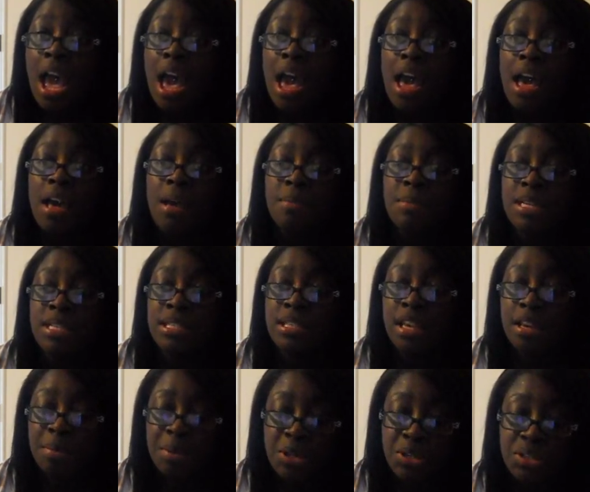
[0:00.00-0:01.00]
um, they
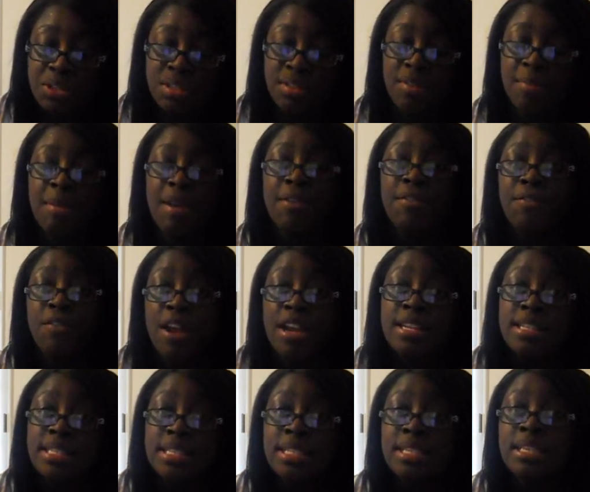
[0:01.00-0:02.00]
took pictures for my
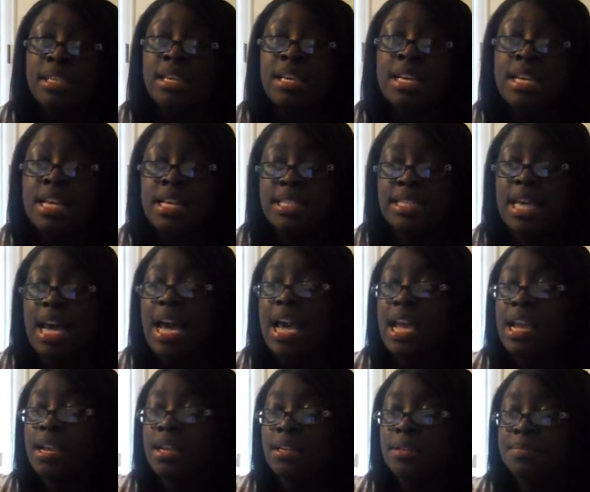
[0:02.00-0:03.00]
front
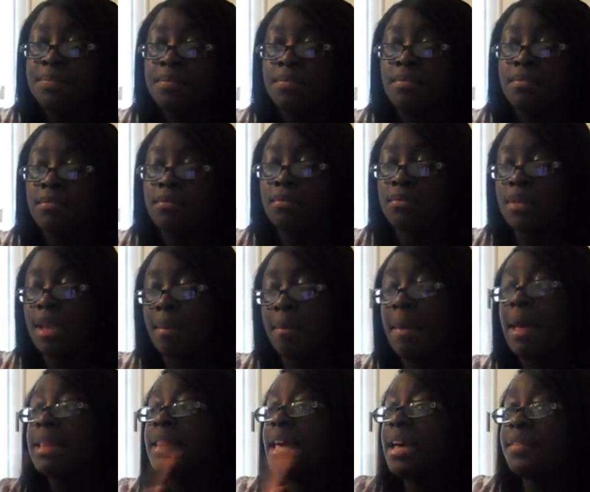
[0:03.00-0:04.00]
side,
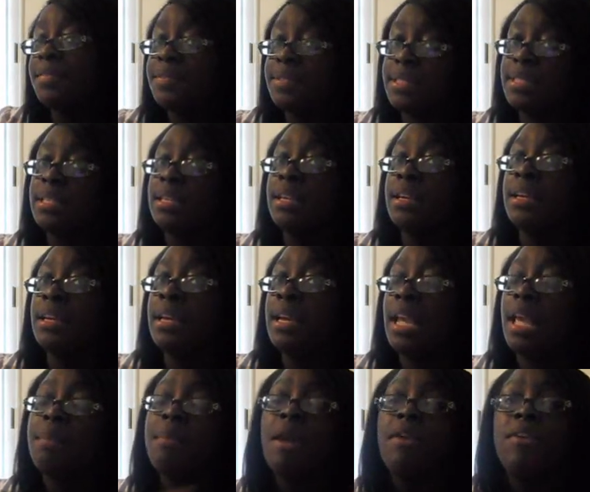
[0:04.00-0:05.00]
my left,
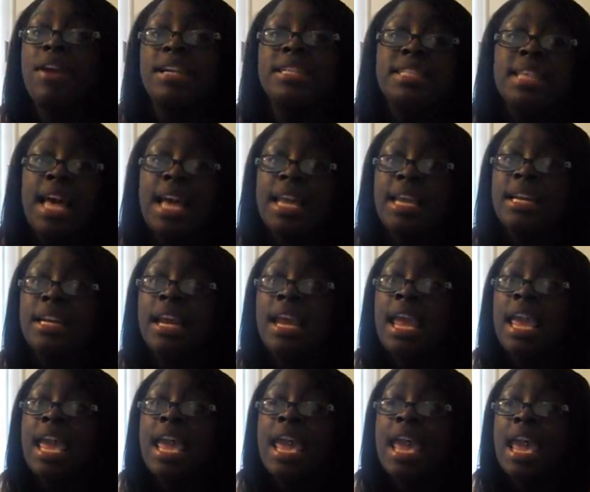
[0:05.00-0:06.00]
and my right side.
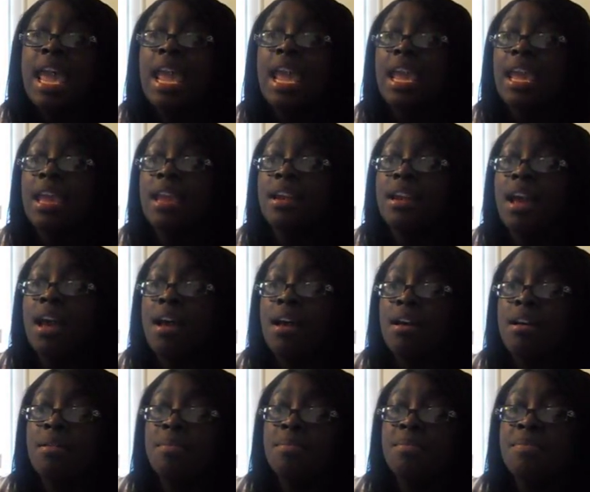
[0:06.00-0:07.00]
And,
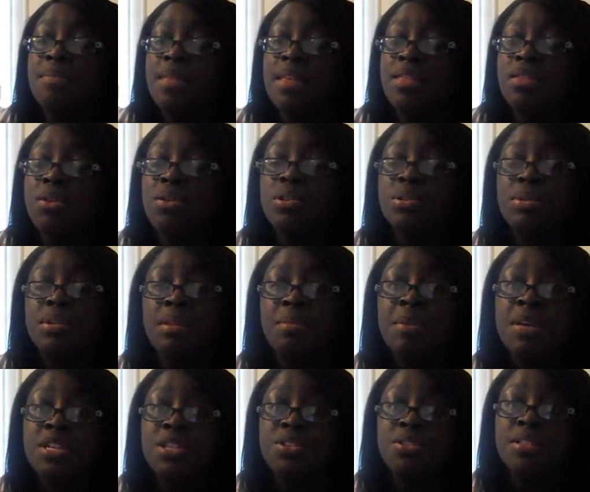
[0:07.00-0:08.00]
um, and those were the
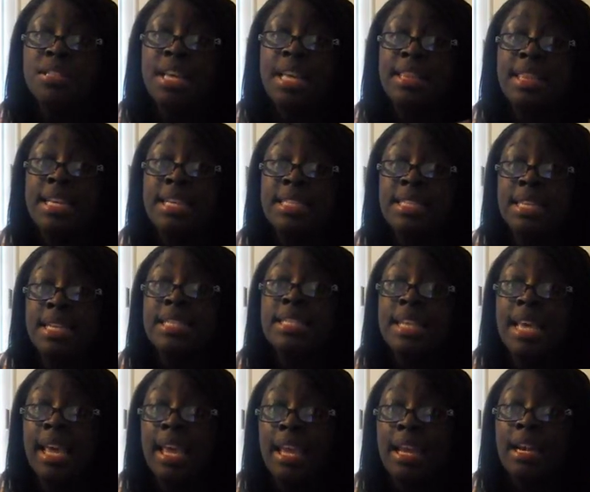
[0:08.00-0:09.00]
pictures that they
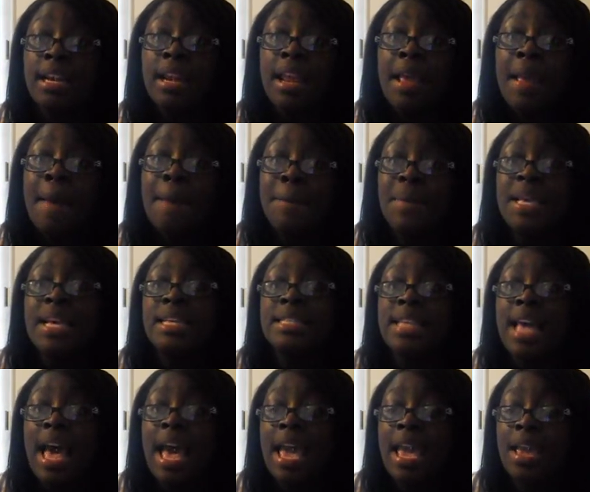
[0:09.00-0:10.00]
sent in because
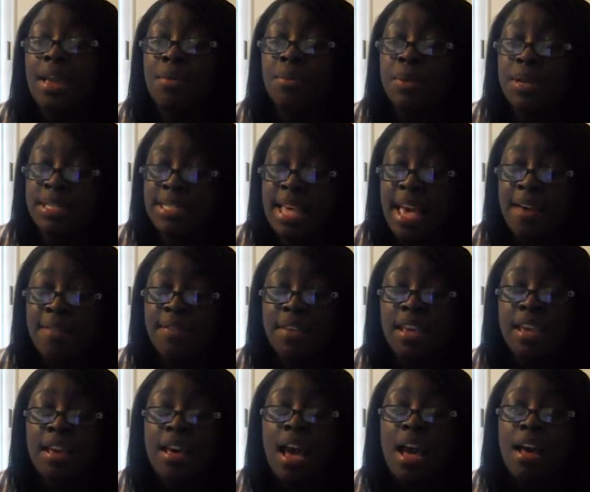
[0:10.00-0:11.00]
I was
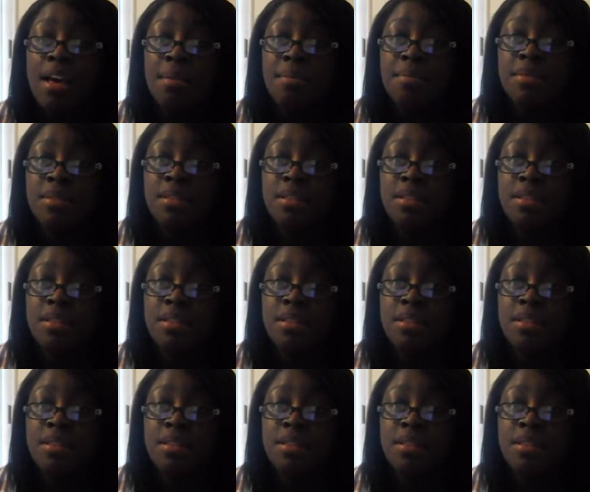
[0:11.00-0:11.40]
having um,